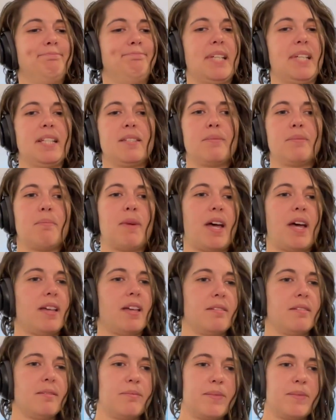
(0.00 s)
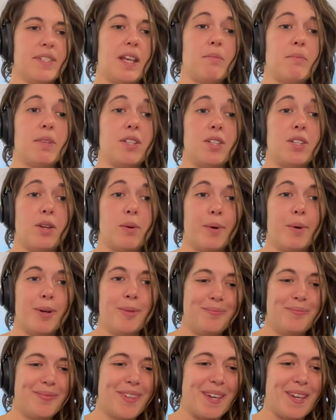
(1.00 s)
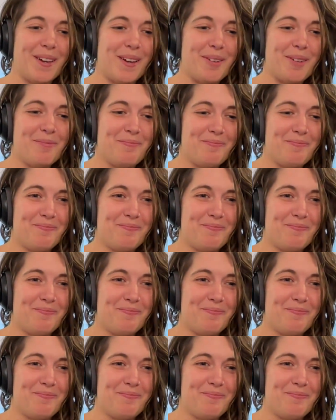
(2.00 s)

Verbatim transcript: That's my statement to you all. There you go.